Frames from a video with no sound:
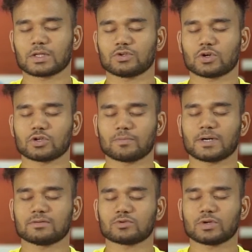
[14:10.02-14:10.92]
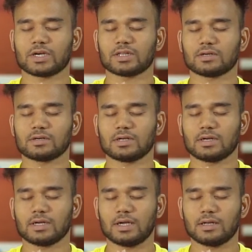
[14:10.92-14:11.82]
Join your palms together.
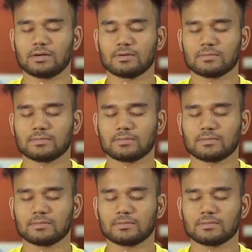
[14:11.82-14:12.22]
Inhale.